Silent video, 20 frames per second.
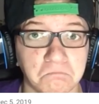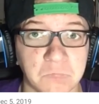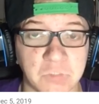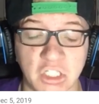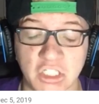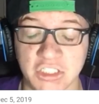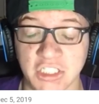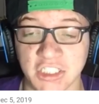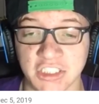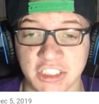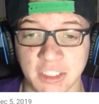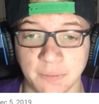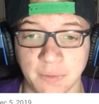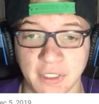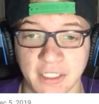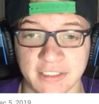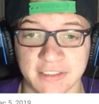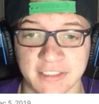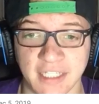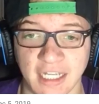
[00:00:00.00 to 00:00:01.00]
Just as
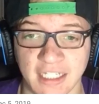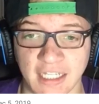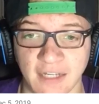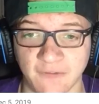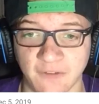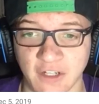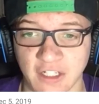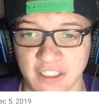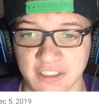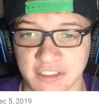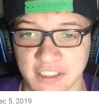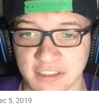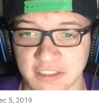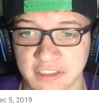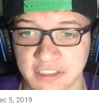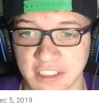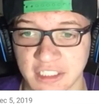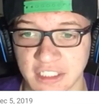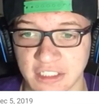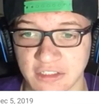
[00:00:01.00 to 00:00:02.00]
simple as that, not very
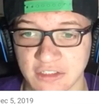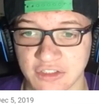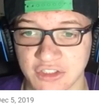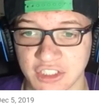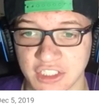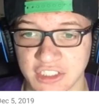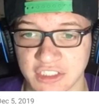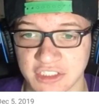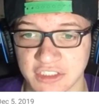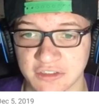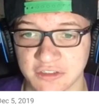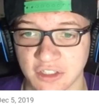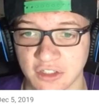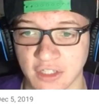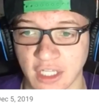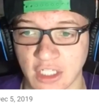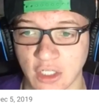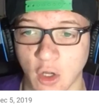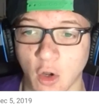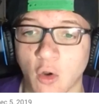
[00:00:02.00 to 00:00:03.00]
sincere, just,
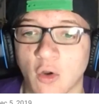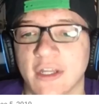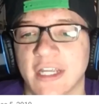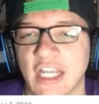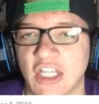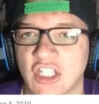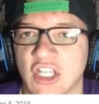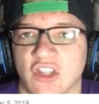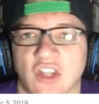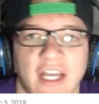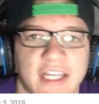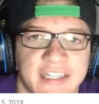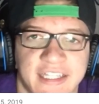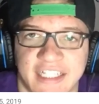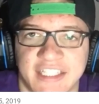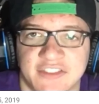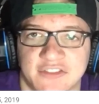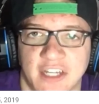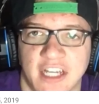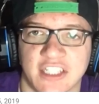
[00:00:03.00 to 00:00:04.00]
they're like, oh, okay, you didn't like
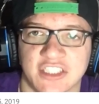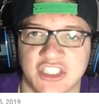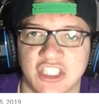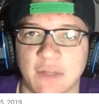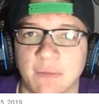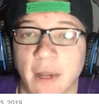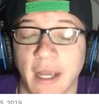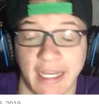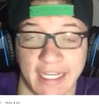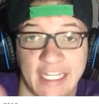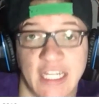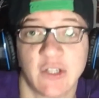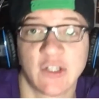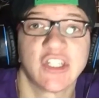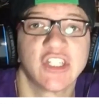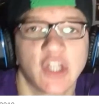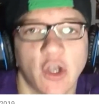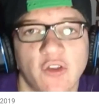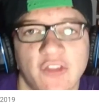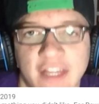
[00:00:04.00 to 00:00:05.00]
this last year, but here
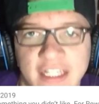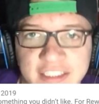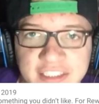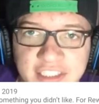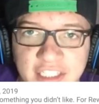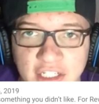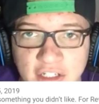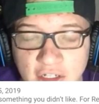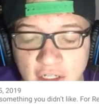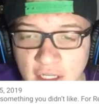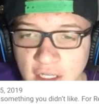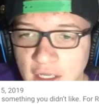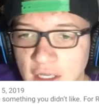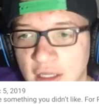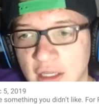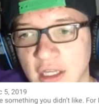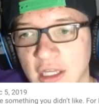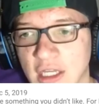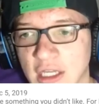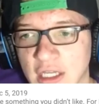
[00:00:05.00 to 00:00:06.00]
you go this year
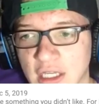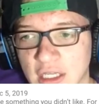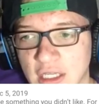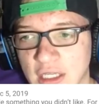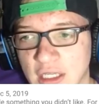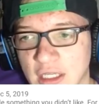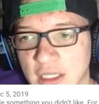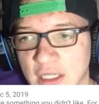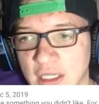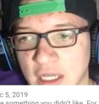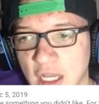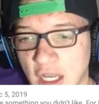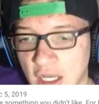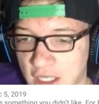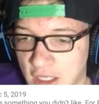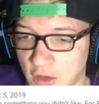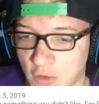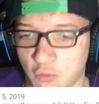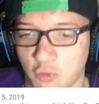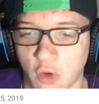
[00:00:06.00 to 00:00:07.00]

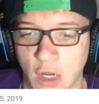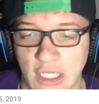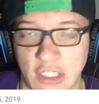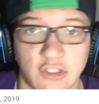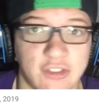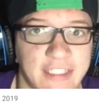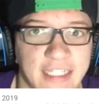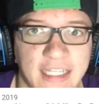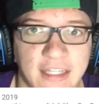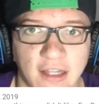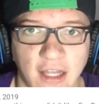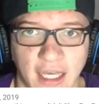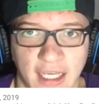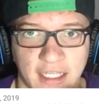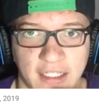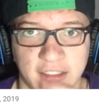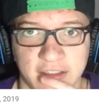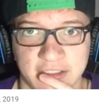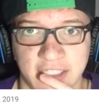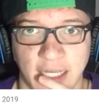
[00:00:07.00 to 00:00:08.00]
uh, of what you did
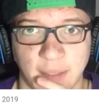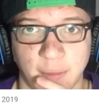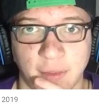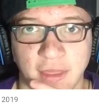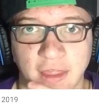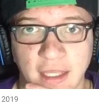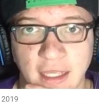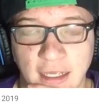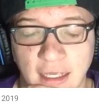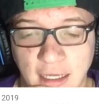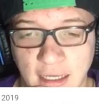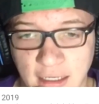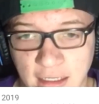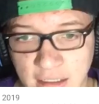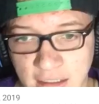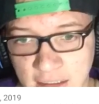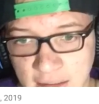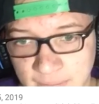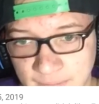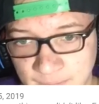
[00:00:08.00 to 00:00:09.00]
like type thing.
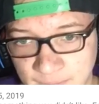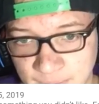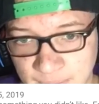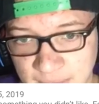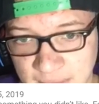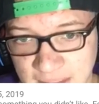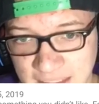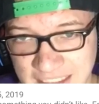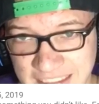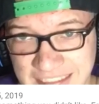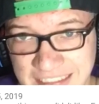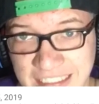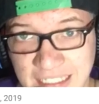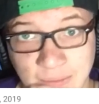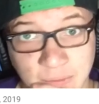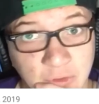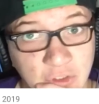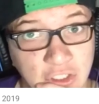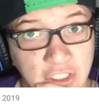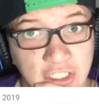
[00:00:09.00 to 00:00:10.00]
Um,
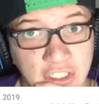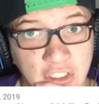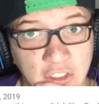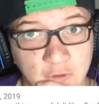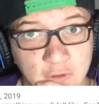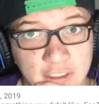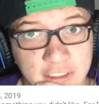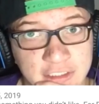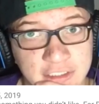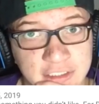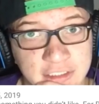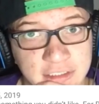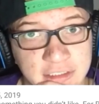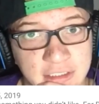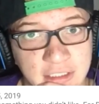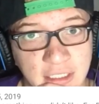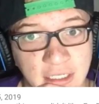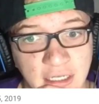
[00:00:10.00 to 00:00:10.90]
ah, I'm really nervous.